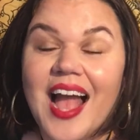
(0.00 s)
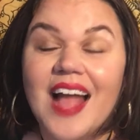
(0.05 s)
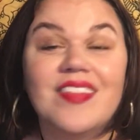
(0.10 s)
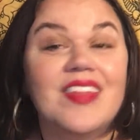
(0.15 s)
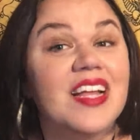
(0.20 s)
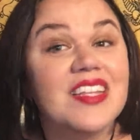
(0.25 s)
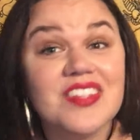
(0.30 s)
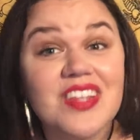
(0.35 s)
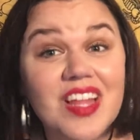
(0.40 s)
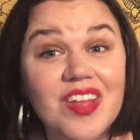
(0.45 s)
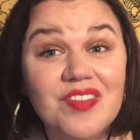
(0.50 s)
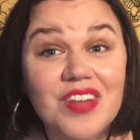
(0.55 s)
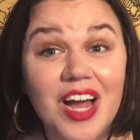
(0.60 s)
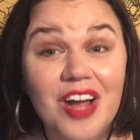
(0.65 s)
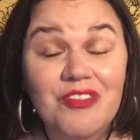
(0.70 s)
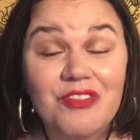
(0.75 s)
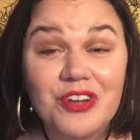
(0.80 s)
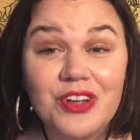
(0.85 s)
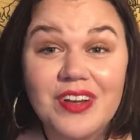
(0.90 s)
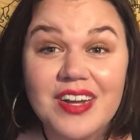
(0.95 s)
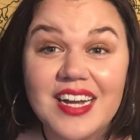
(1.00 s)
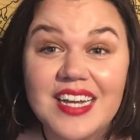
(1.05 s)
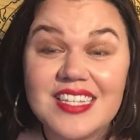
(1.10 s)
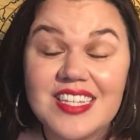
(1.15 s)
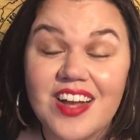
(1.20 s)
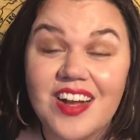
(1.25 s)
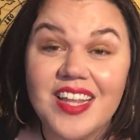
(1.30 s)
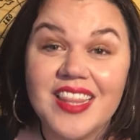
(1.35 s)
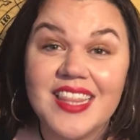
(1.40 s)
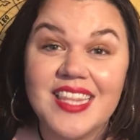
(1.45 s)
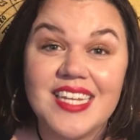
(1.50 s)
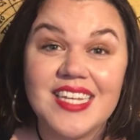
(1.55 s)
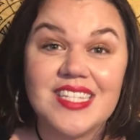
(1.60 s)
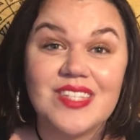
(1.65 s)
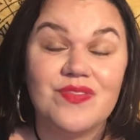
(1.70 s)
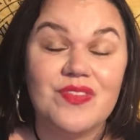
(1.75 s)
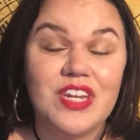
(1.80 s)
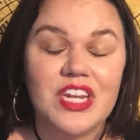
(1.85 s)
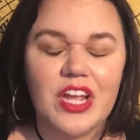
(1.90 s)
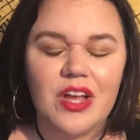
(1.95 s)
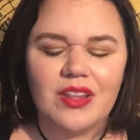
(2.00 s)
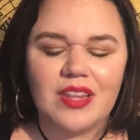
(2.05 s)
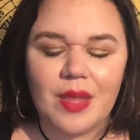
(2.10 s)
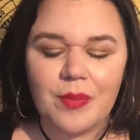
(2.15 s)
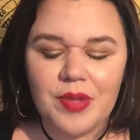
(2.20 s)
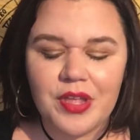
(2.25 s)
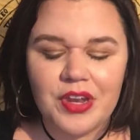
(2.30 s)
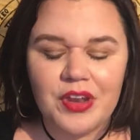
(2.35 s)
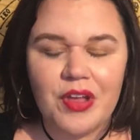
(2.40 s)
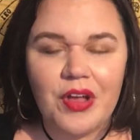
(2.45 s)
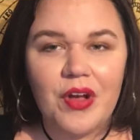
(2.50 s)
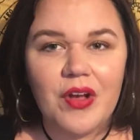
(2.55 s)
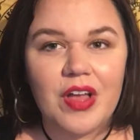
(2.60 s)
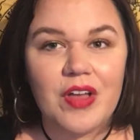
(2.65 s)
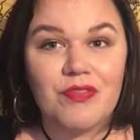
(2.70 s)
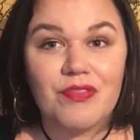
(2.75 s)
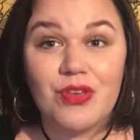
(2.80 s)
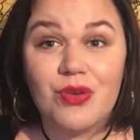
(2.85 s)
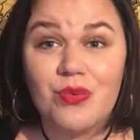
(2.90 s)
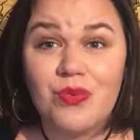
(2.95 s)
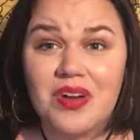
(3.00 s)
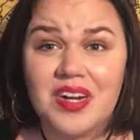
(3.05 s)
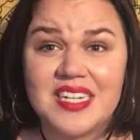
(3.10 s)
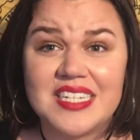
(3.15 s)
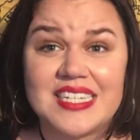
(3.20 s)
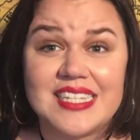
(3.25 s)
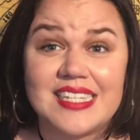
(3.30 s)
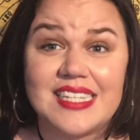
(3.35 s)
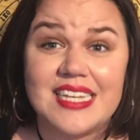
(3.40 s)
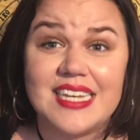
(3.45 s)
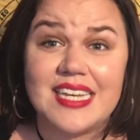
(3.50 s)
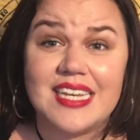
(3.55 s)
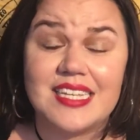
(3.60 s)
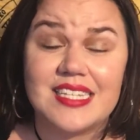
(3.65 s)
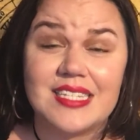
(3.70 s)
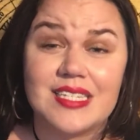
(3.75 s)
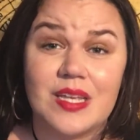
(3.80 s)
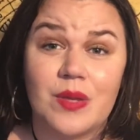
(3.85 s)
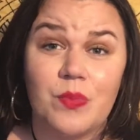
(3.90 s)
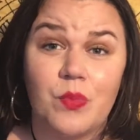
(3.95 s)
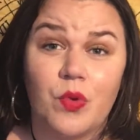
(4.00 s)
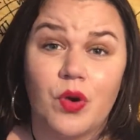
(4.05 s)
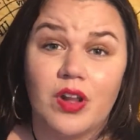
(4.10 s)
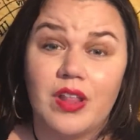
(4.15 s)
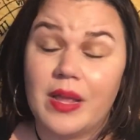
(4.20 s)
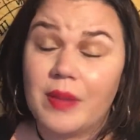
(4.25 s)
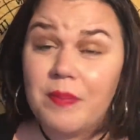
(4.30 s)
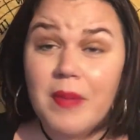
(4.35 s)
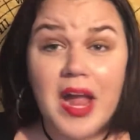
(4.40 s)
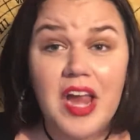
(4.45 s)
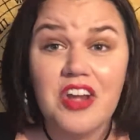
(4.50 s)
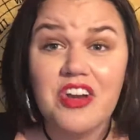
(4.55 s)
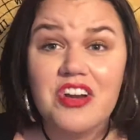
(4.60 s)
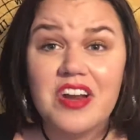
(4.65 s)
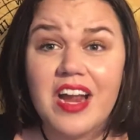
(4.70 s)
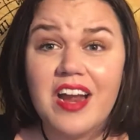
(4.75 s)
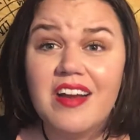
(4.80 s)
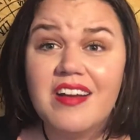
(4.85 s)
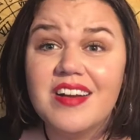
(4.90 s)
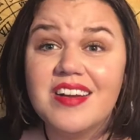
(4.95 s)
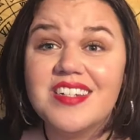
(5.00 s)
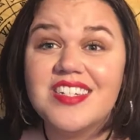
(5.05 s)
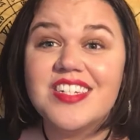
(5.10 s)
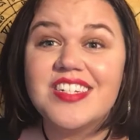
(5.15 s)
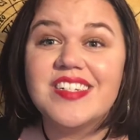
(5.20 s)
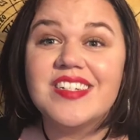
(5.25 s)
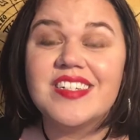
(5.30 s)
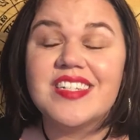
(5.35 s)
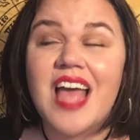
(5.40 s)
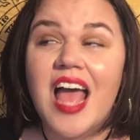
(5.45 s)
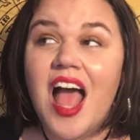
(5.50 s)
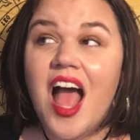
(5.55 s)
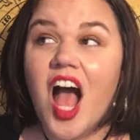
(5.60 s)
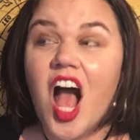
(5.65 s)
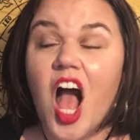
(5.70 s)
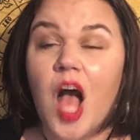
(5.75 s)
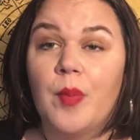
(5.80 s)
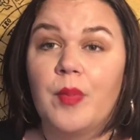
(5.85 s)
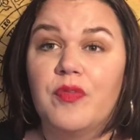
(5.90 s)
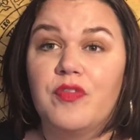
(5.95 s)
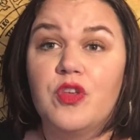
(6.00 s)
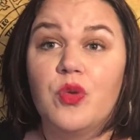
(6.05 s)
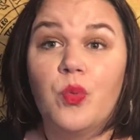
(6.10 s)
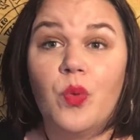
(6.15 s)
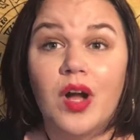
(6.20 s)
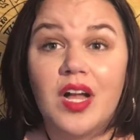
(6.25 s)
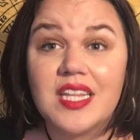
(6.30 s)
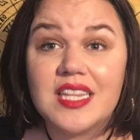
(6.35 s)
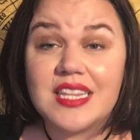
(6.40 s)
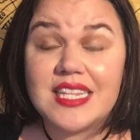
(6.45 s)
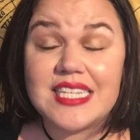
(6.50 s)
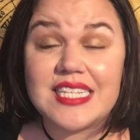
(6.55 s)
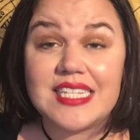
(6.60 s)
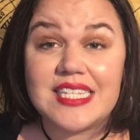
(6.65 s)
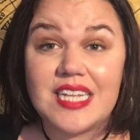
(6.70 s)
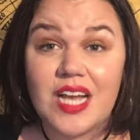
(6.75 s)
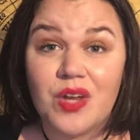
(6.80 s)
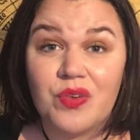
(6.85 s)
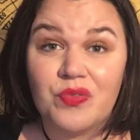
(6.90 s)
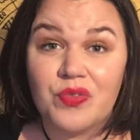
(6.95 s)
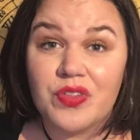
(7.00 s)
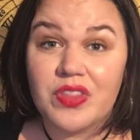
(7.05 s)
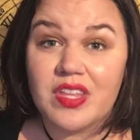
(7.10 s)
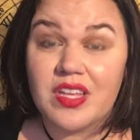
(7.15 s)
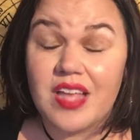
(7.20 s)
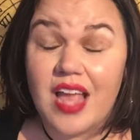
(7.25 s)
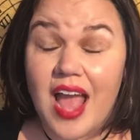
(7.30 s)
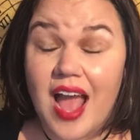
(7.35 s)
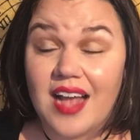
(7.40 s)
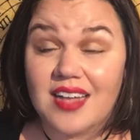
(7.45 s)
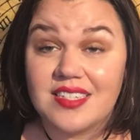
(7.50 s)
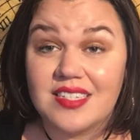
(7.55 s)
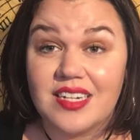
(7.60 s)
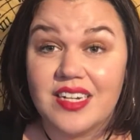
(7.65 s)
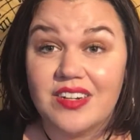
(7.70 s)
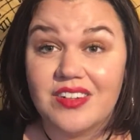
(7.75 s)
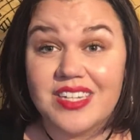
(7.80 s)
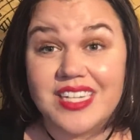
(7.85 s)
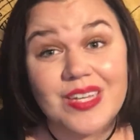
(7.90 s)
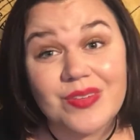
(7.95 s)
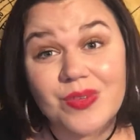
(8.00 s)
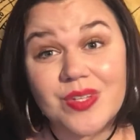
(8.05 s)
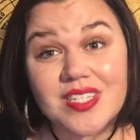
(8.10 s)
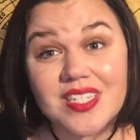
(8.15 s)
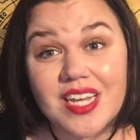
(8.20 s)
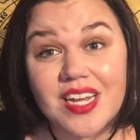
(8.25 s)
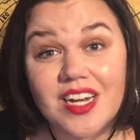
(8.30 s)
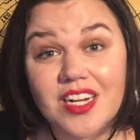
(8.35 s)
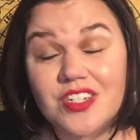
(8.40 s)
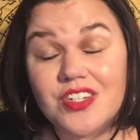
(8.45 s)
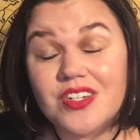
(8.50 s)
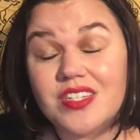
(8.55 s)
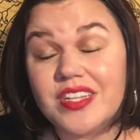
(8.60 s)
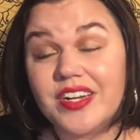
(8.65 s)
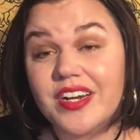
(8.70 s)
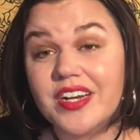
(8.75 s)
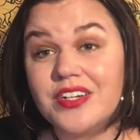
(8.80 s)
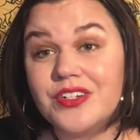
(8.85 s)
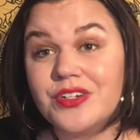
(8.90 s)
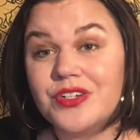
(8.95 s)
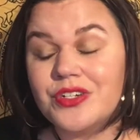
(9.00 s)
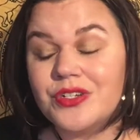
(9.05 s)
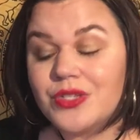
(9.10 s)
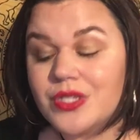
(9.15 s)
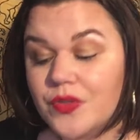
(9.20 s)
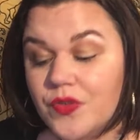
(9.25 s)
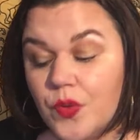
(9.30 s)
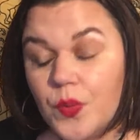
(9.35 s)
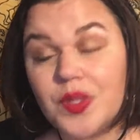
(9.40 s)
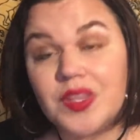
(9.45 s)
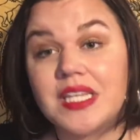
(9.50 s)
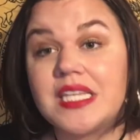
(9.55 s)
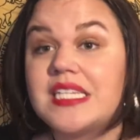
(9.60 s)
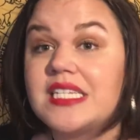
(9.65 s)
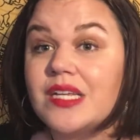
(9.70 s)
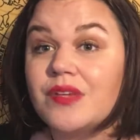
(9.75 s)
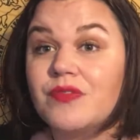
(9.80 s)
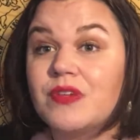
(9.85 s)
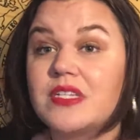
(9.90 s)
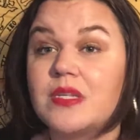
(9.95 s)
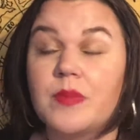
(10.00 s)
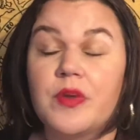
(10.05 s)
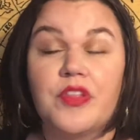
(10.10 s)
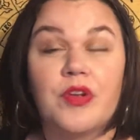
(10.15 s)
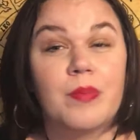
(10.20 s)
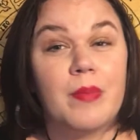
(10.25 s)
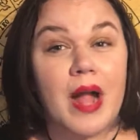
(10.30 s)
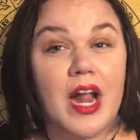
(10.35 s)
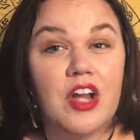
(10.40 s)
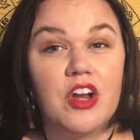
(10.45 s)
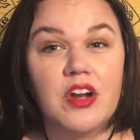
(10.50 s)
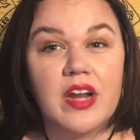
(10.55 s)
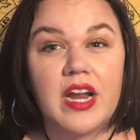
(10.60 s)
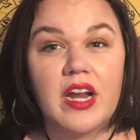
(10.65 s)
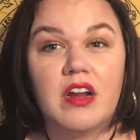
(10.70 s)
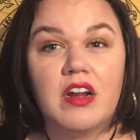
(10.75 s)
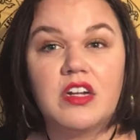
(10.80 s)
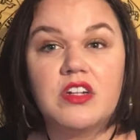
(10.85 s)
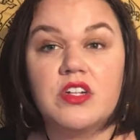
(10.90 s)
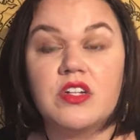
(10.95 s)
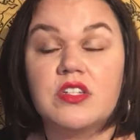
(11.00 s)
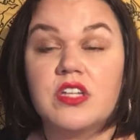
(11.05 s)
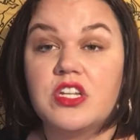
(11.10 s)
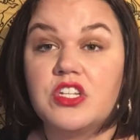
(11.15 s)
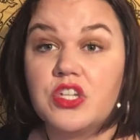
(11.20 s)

And that's all I've got for you guys on this video. Let me know if you want to see some more like minor characters, if you want this done for the Accidental Evils characters that are introduced, if you want this done for some other minor characters.